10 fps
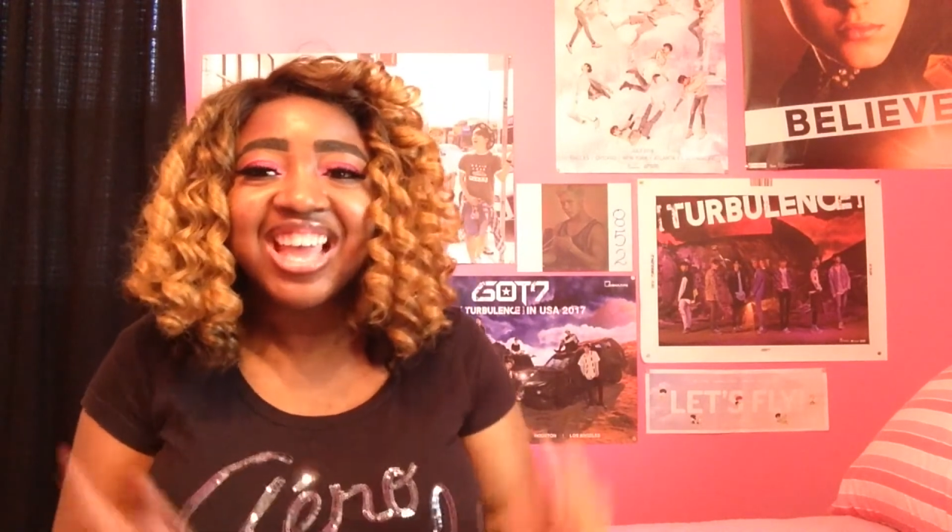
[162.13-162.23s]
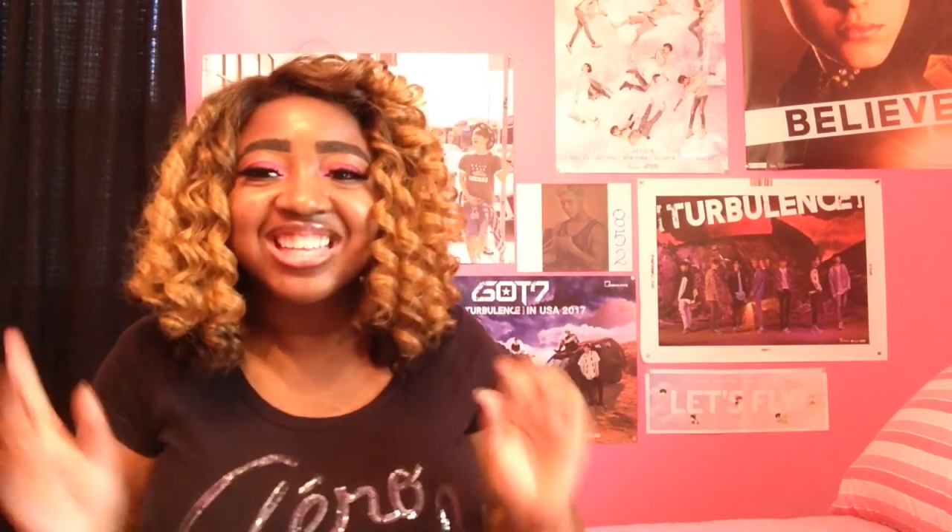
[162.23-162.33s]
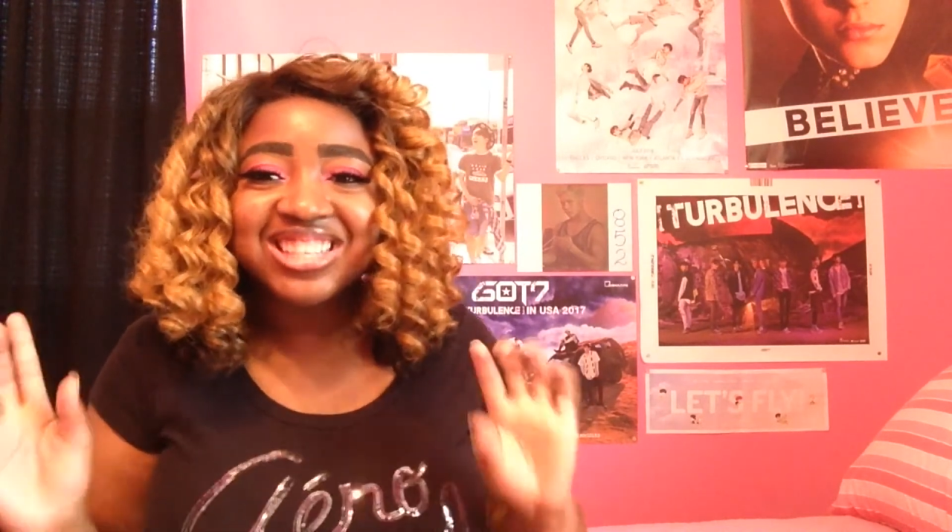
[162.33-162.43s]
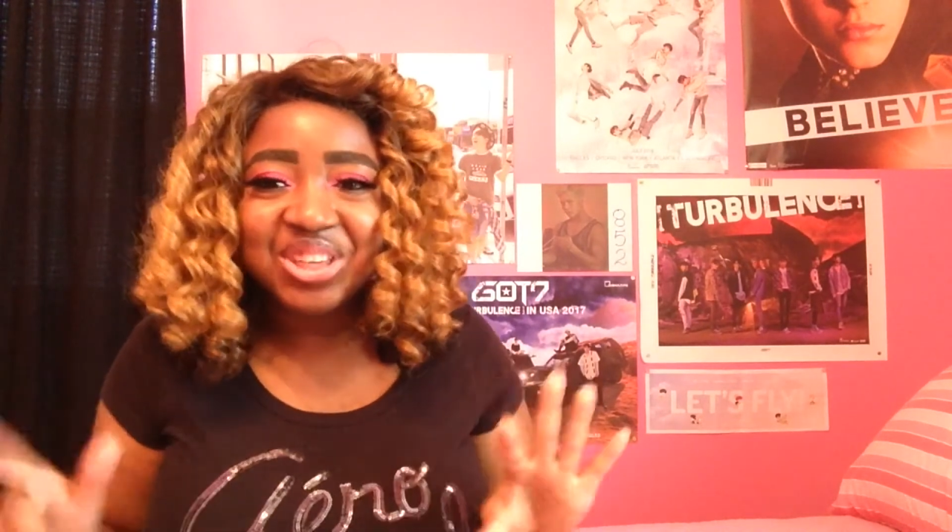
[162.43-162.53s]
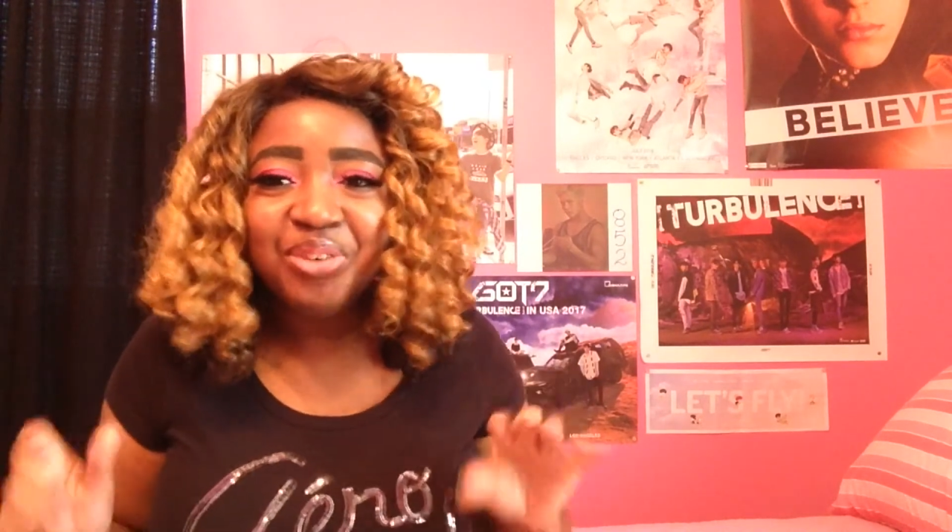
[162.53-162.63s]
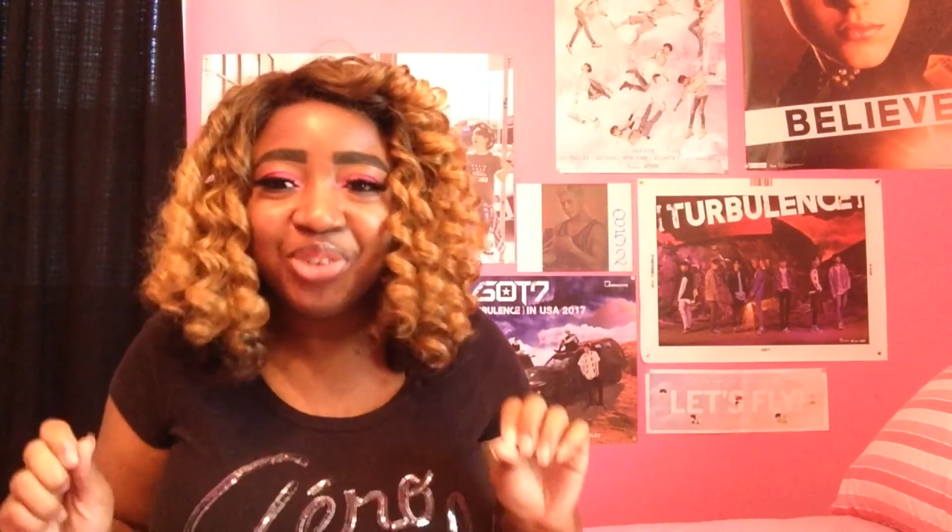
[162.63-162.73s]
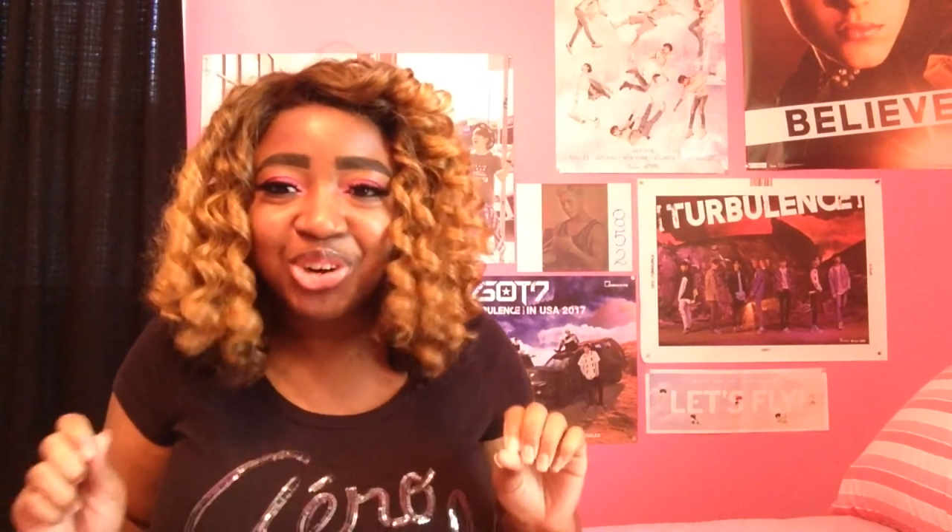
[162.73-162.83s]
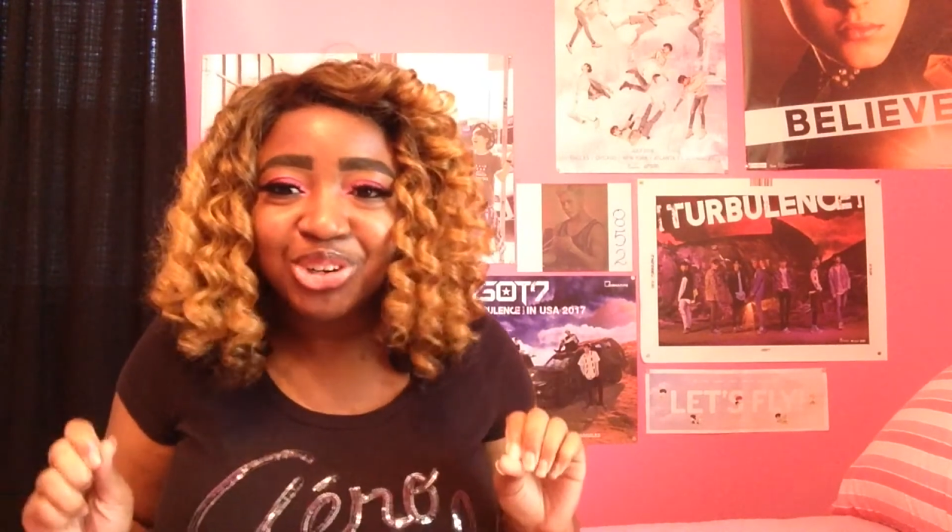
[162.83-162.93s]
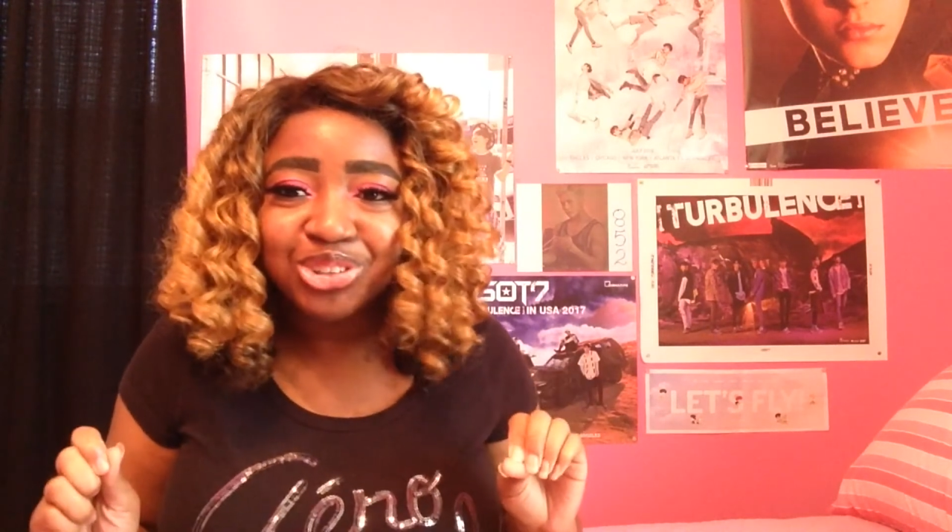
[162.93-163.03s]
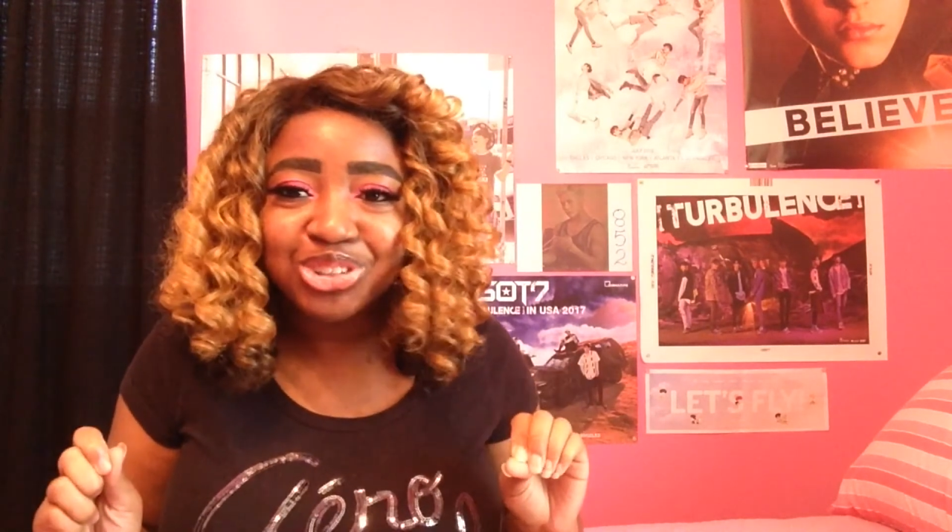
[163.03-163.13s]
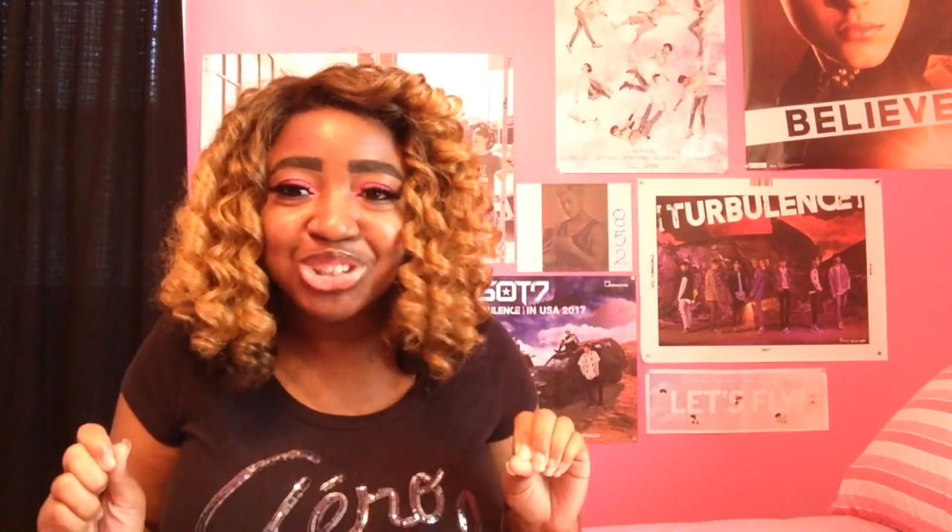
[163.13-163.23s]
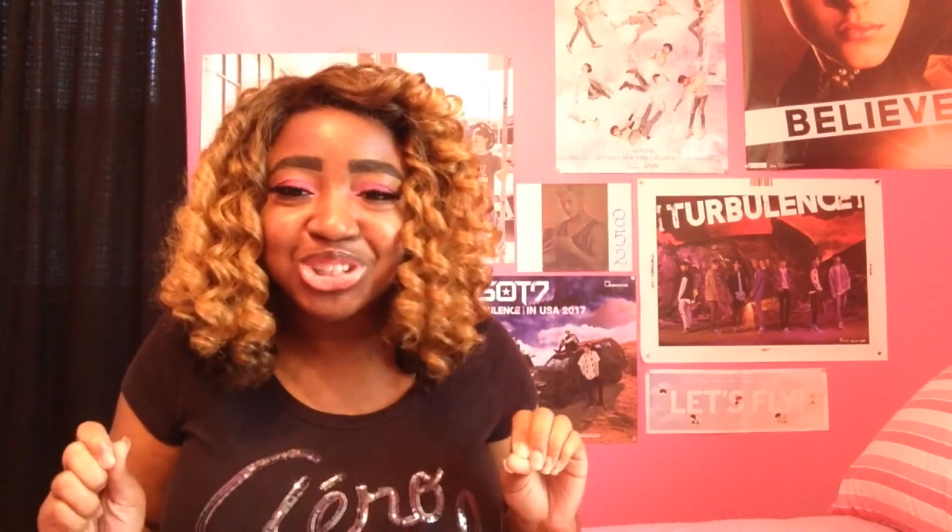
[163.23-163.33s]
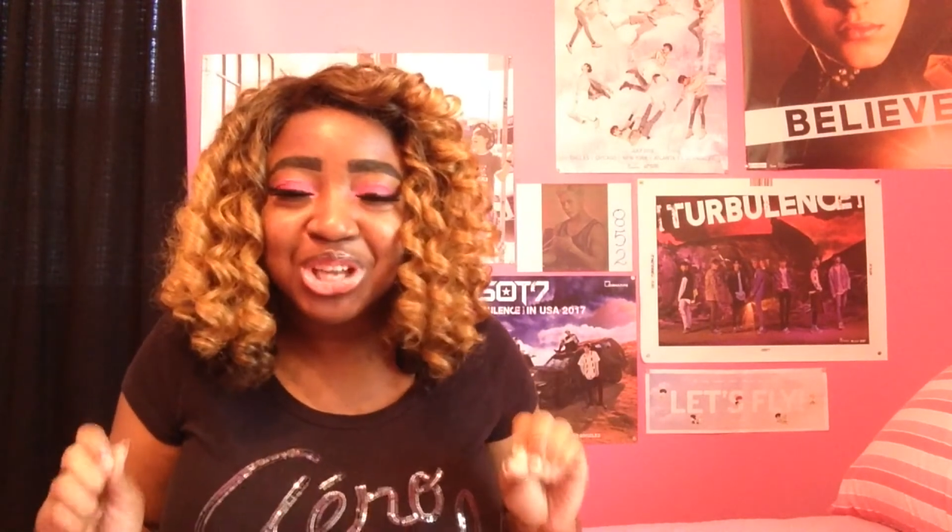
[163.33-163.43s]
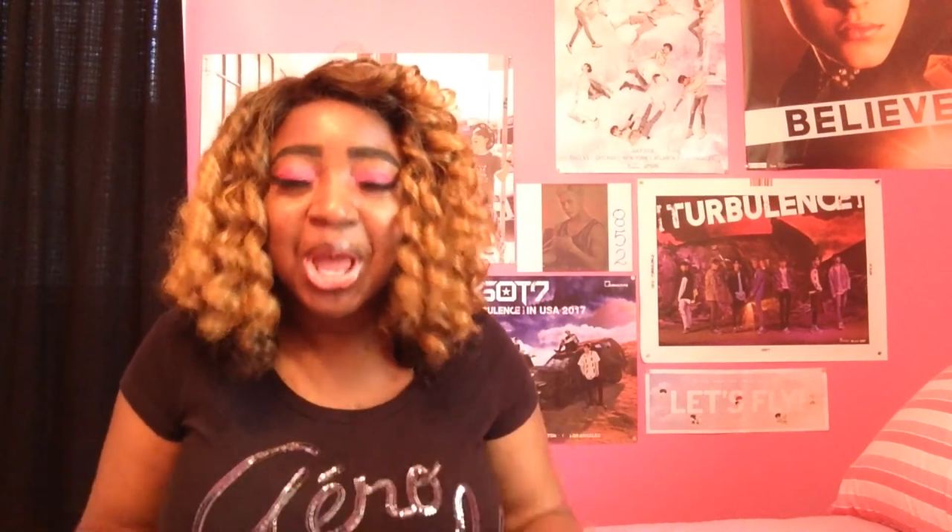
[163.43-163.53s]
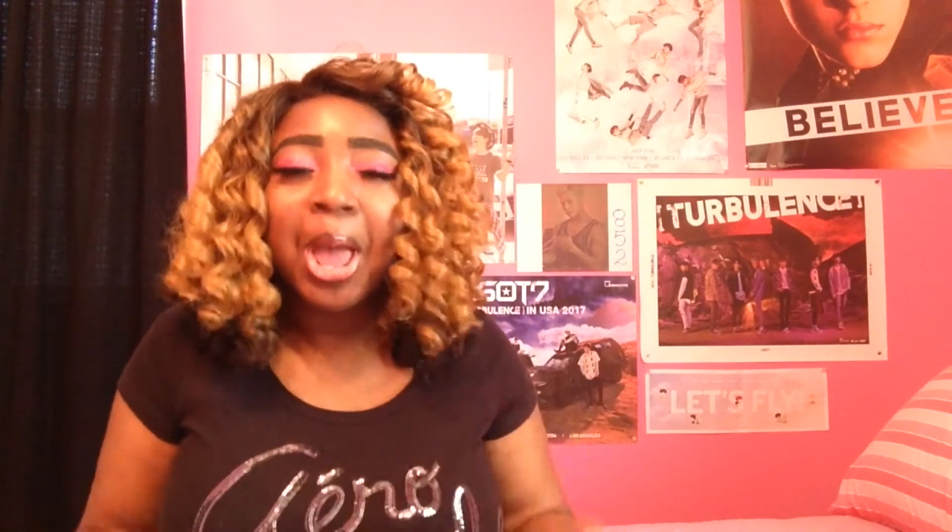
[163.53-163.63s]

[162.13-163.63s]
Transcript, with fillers: is the first